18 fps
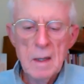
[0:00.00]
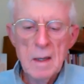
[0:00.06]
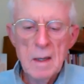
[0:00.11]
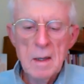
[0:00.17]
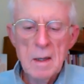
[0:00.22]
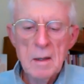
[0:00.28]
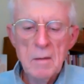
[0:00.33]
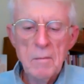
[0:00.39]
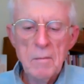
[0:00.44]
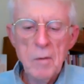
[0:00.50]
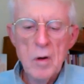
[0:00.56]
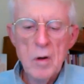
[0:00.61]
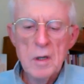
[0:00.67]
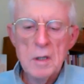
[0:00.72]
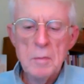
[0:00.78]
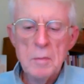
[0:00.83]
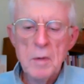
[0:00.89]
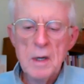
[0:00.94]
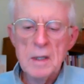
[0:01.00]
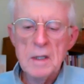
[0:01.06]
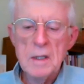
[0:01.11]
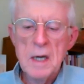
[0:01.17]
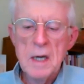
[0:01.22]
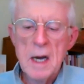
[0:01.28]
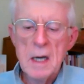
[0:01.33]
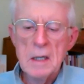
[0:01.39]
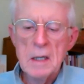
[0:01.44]
The Florida Springs
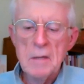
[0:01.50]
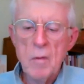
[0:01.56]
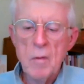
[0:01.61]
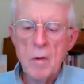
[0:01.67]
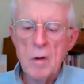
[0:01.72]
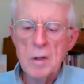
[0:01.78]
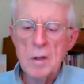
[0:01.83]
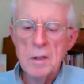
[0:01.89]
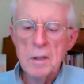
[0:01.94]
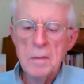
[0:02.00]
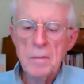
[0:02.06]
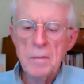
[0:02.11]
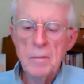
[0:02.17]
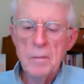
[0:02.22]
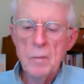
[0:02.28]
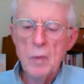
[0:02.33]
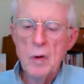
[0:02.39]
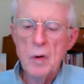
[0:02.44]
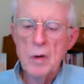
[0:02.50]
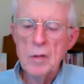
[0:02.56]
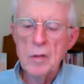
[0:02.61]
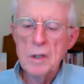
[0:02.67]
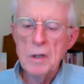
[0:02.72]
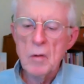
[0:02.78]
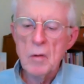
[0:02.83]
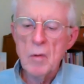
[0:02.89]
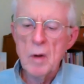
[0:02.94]
Task Force
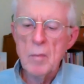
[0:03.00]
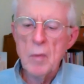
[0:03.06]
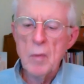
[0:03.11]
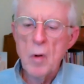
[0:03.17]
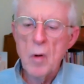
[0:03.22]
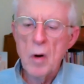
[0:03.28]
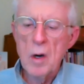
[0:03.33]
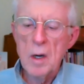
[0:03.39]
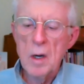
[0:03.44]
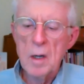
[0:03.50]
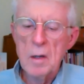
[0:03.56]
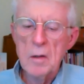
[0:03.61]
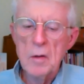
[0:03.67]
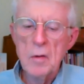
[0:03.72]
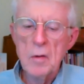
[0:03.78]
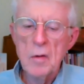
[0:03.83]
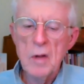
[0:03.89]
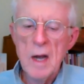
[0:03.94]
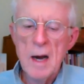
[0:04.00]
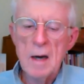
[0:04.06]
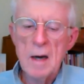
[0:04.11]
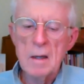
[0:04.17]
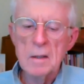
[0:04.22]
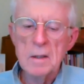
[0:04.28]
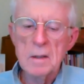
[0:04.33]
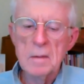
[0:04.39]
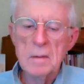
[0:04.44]
produced a report in
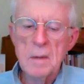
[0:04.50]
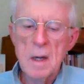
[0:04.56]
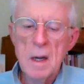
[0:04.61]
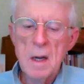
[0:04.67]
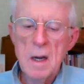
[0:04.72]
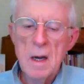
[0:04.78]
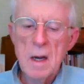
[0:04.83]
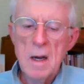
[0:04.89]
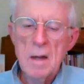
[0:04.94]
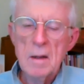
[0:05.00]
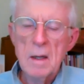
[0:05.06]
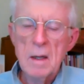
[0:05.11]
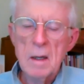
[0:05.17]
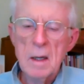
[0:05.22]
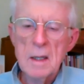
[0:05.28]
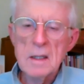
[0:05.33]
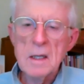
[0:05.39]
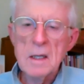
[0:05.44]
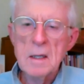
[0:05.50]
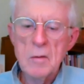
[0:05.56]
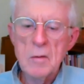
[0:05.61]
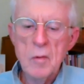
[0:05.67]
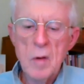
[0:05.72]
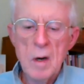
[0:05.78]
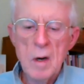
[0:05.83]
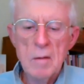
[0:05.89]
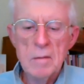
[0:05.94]
2000 that listed
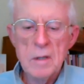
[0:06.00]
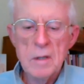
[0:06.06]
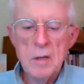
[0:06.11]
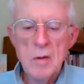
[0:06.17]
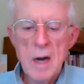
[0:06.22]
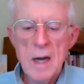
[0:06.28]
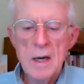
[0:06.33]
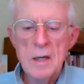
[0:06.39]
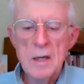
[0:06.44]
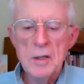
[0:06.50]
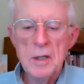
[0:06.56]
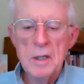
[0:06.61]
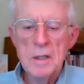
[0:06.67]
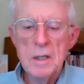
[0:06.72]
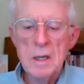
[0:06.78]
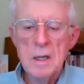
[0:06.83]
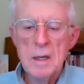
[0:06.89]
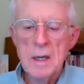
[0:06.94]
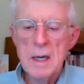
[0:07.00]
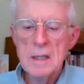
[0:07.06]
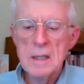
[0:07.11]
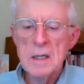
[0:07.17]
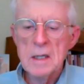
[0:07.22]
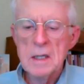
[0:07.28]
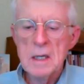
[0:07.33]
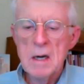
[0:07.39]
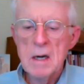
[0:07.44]
12 strategies
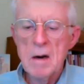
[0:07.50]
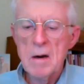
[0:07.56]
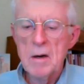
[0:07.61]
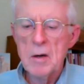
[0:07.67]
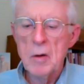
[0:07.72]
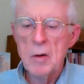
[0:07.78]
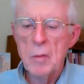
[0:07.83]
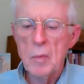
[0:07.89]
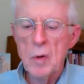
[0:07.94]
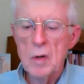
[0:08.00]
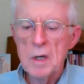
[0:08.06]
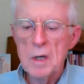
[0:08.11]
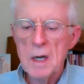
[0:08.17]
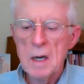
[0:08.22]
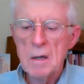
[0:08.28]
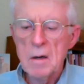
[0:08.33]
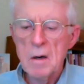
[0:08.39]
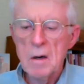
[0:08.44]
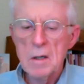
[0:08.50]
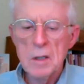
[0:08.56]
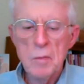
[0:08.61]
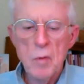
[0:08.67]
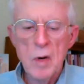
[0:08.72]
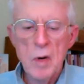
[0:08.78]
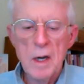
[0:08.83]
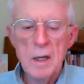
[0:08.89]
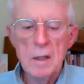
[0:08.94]
necessary to protect our
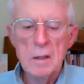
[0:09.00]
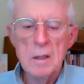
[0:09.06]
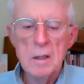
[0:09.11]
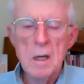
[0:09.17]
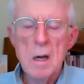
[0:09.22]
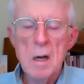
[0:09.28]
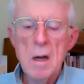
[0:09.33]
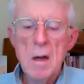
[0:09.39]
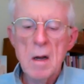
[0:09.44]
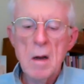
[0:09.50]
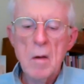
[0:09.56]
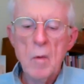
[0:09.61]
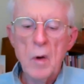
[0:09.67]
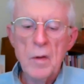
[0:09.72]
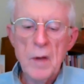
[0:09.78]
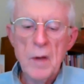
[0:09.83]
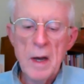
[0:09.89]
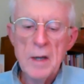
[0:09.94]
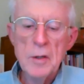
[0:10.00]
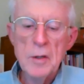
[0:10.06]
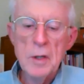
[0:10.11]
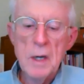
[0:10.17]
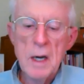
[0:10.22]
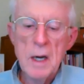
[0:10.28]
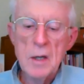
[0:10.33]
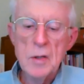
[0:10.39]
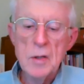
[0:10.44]
springs, with
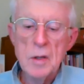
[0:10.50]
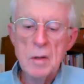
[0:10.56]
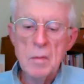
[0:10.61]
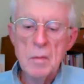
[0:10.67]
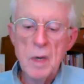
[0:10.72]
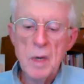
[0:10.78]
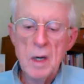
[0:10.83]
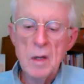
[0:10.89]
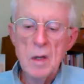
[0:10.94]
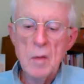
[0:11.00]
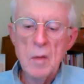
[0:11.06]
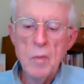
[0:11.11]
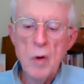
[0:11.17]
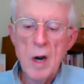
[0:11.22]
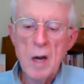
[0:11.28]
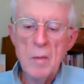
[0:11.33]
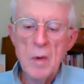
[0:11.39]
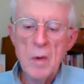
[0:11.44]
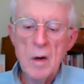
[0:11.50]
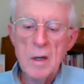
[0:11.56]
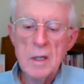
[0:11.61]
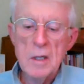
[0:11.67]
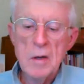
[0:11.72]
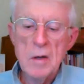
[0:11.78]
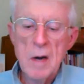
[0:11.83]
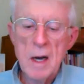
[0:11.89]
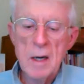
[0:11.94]
education being the primary
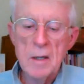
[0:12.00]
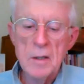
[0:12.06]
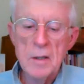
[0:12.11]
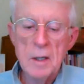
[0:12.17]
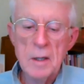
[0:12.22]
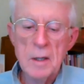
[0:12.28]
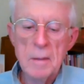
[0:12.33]
strategy.